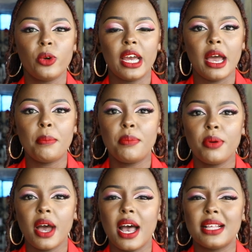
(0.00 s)
growing up
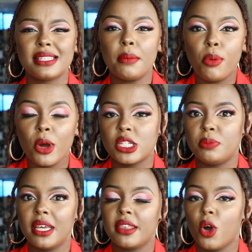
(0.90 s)
at some
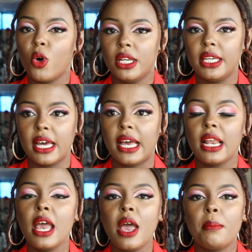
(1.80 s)
point being the only
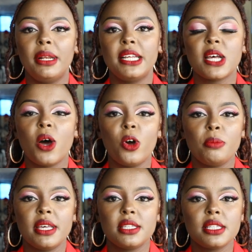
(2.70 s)
girl but later
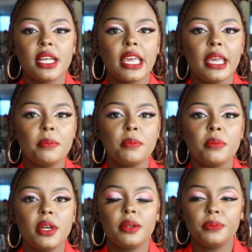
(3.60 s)
on my sister
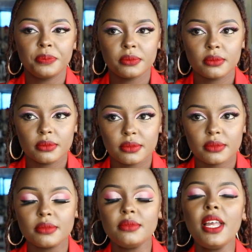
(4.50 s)
came
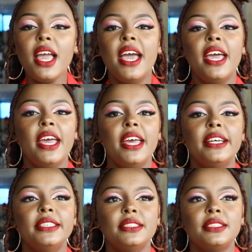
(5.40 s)

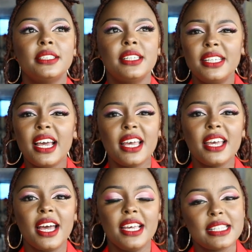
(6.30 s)
and yeah,
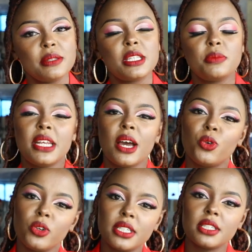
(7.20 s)
yeah, yeah. It's, it's been a
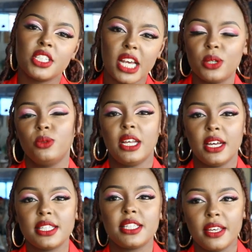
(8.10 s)
good childhood,
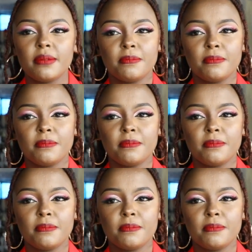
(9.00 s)
I'd say.